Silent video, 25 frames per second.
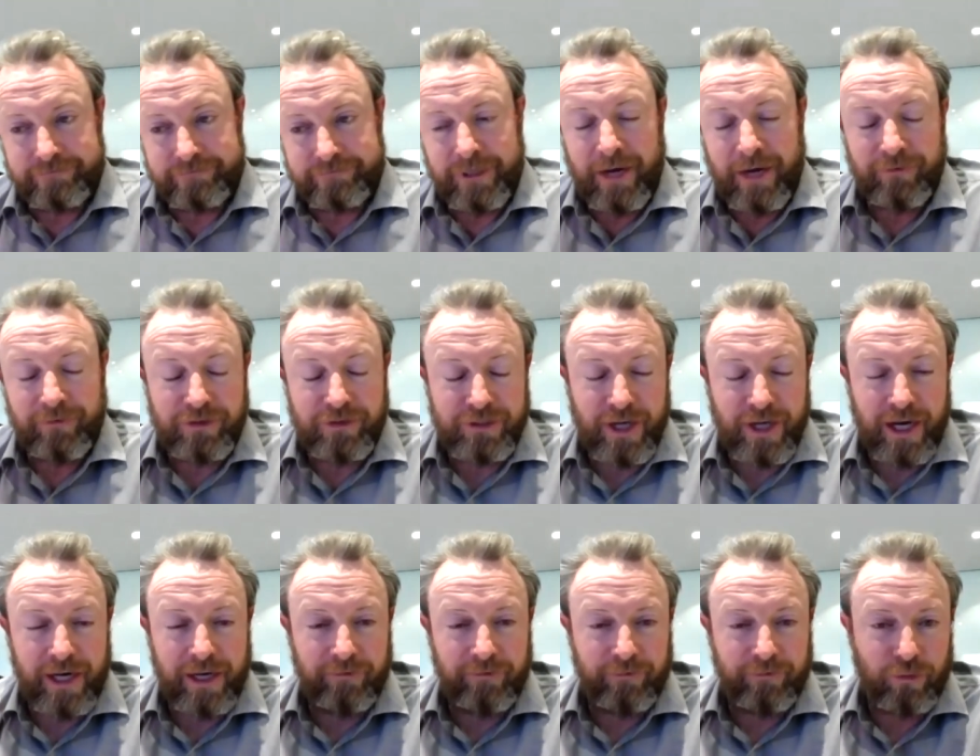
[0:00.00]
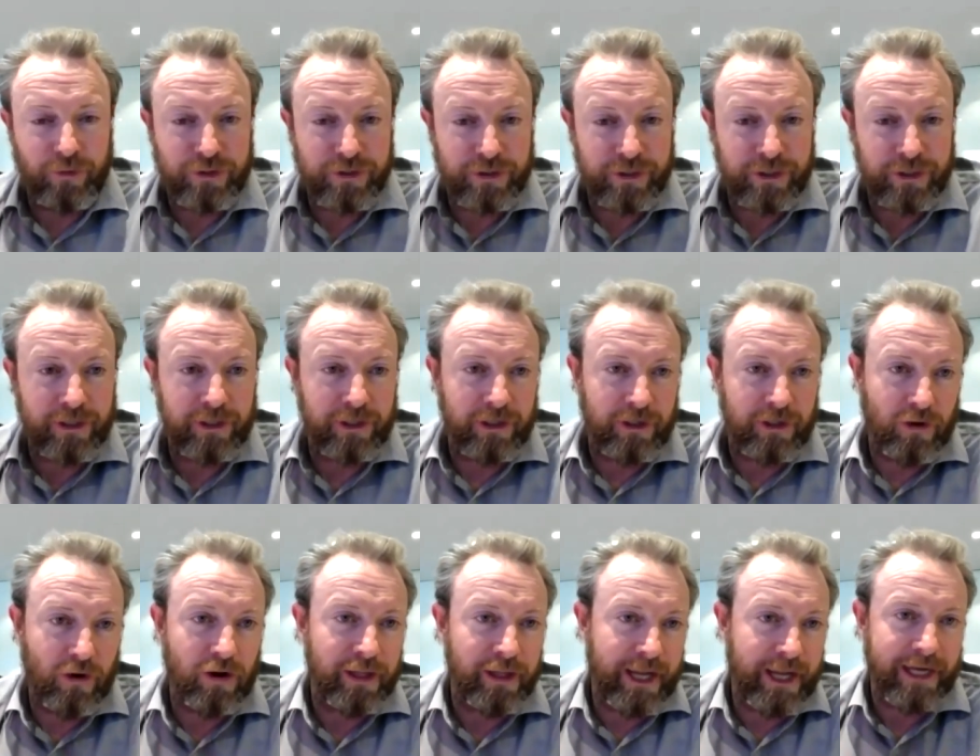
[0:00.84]
I have to say, unfortunately,
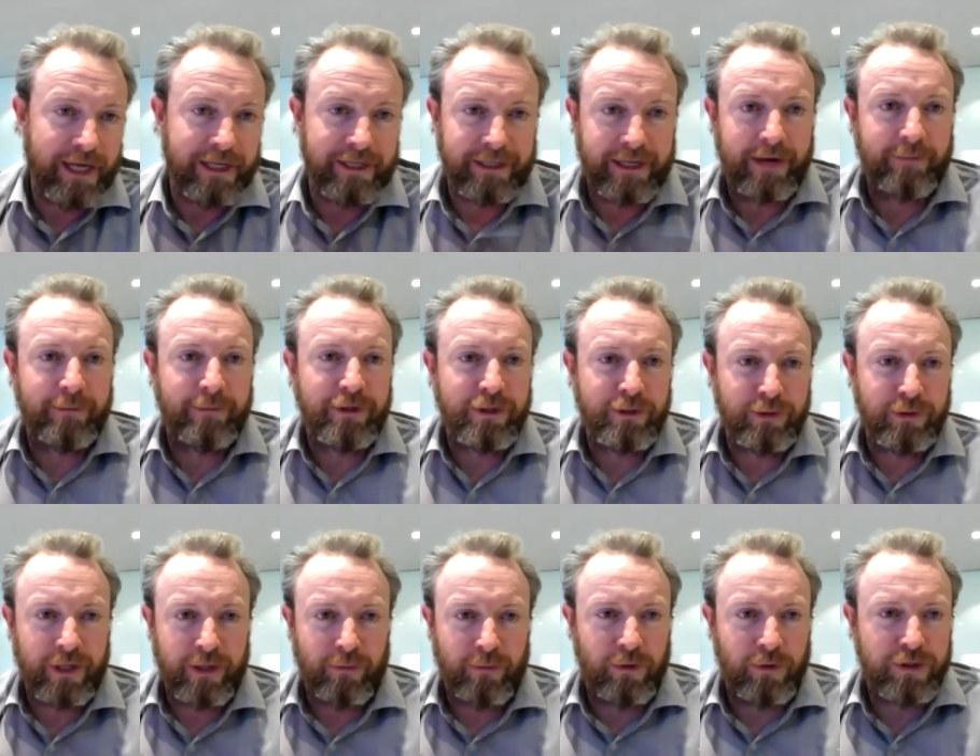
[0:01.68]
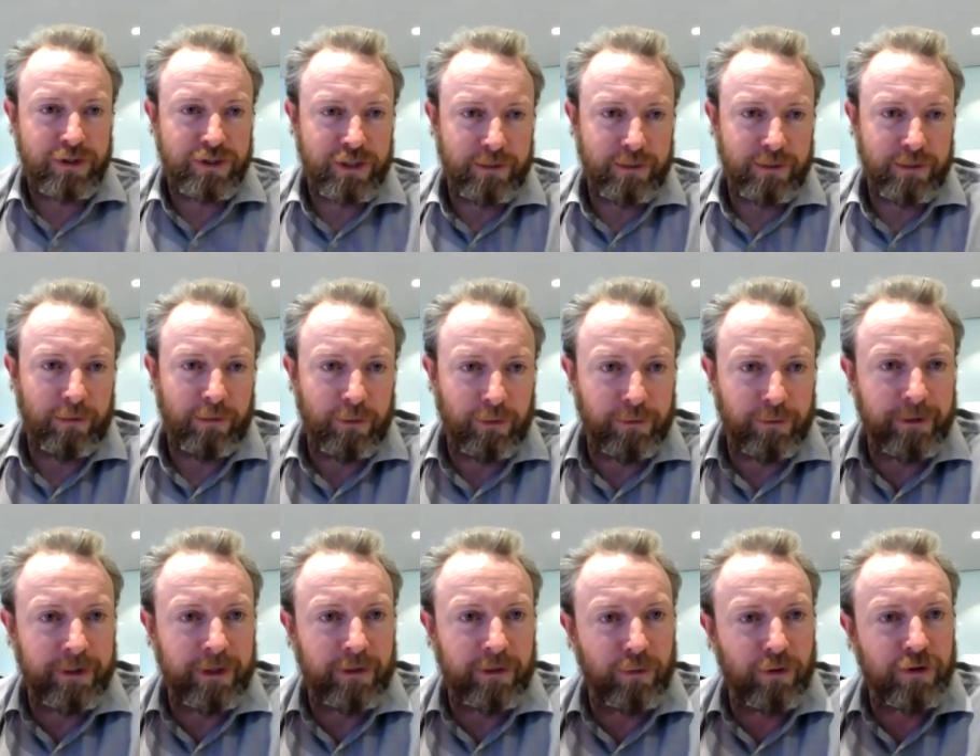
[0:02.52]
Kylie hadn't come into it. Otherwise, she probably would have
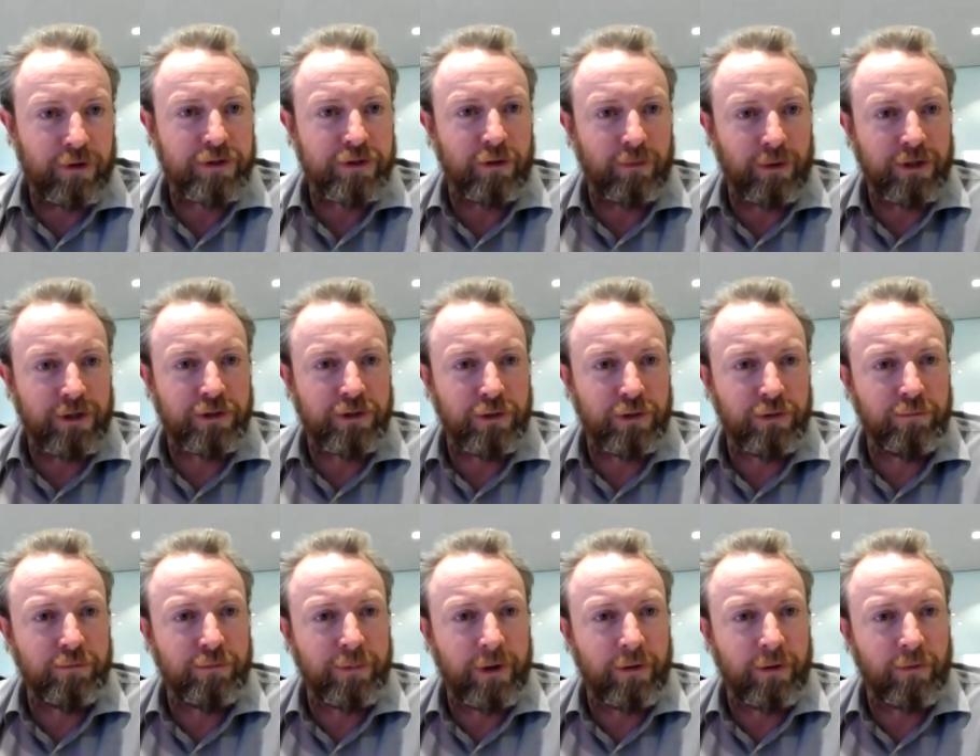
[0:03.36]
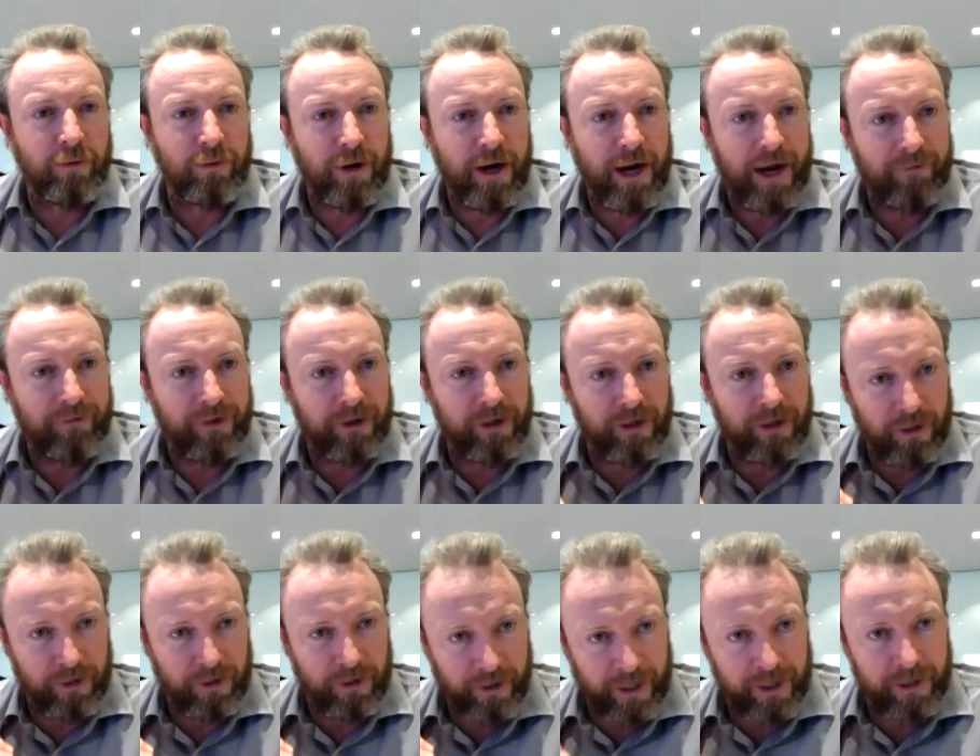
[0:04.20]
been the person I went to. But
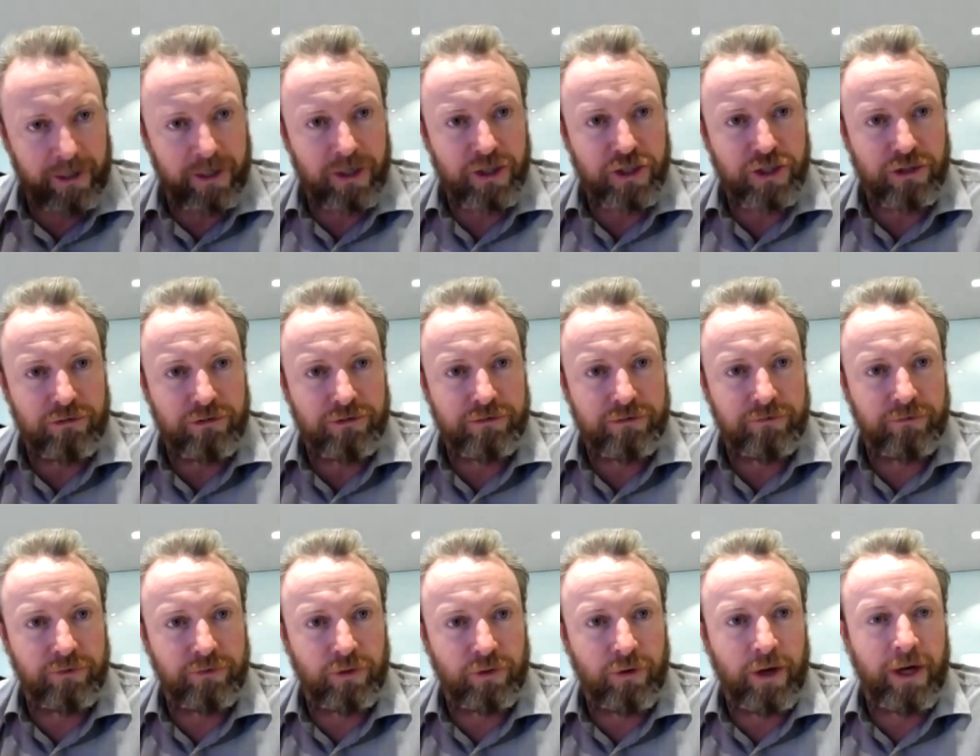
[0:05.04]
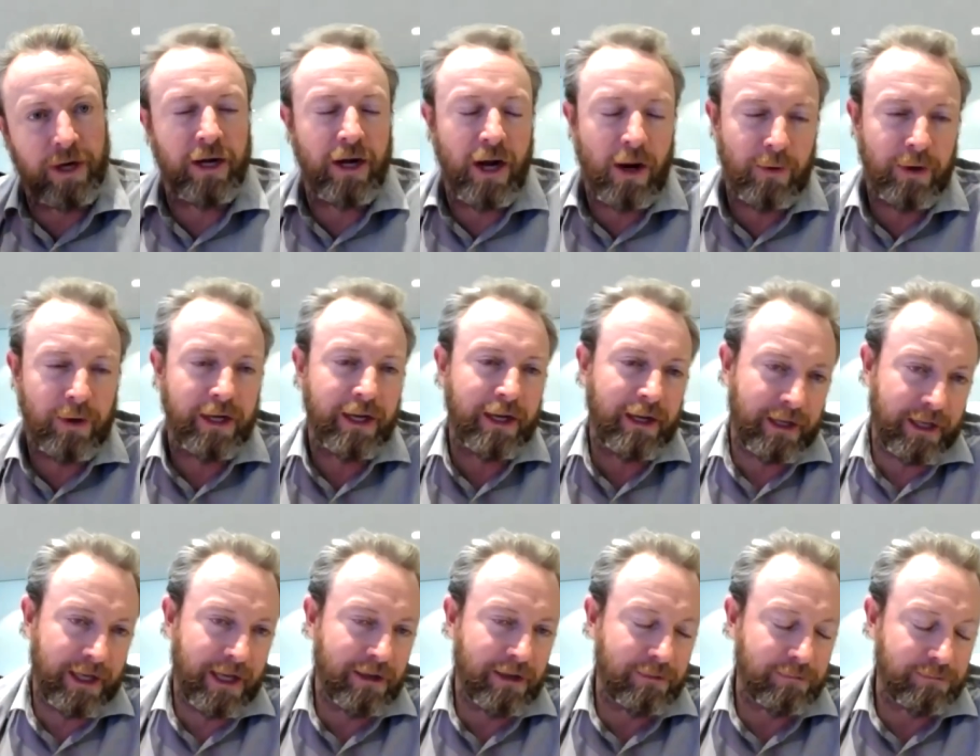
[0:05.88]
having done an insurance review and knowing
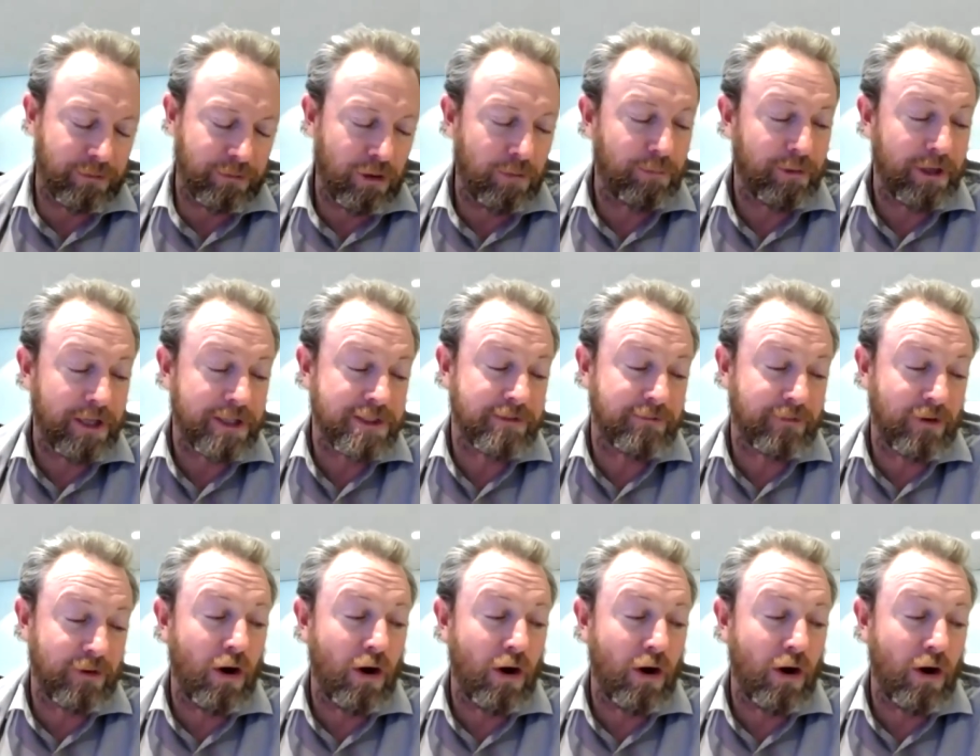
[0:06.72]
how comprehensive